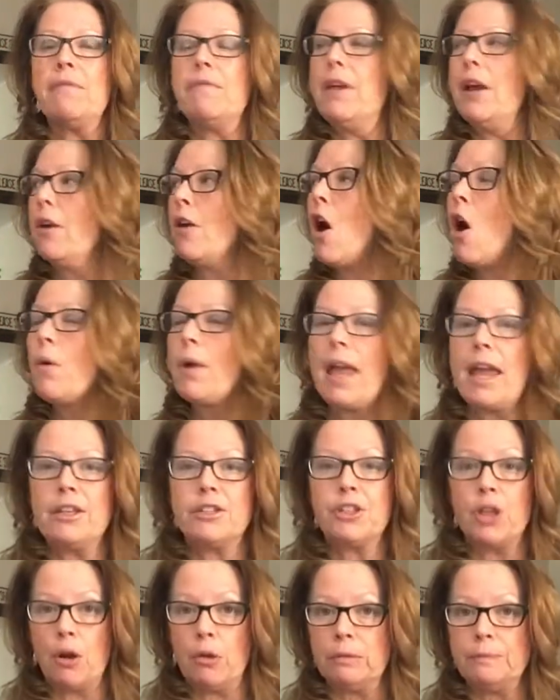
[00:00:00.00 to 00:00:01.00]
Okay,
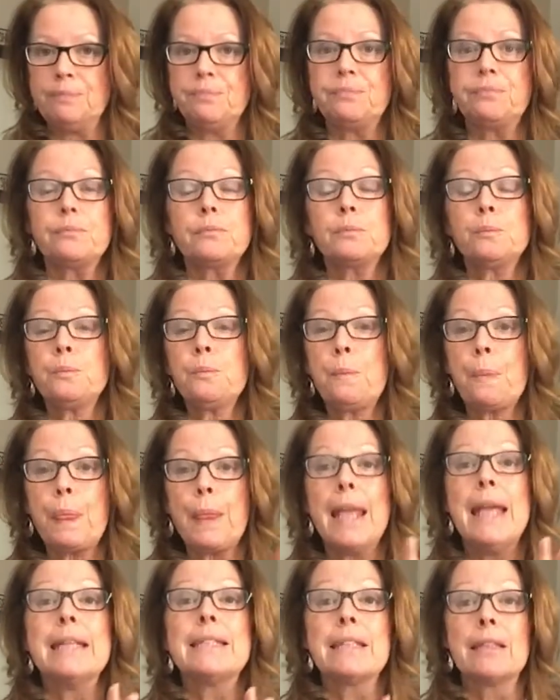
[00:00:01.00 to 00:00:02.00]
so
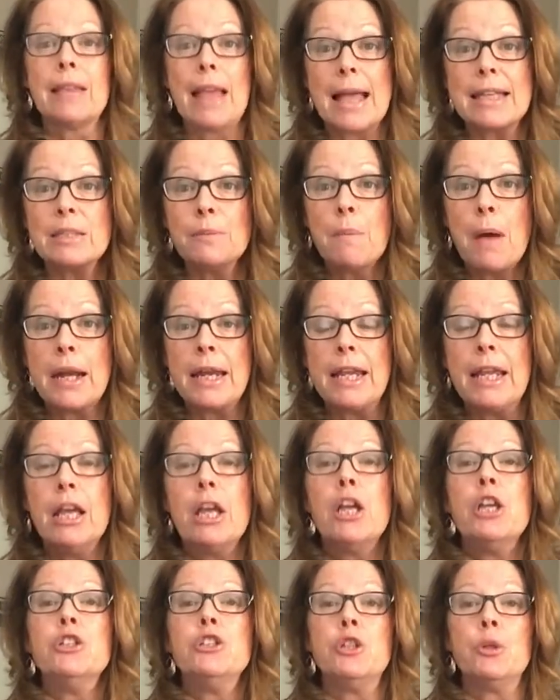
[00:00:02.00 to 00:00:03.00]
it's less money
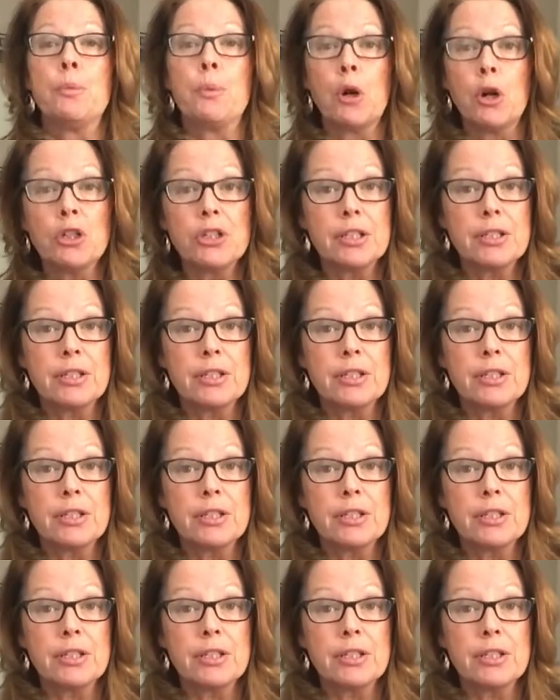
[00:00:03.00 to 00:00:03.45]
to purchase a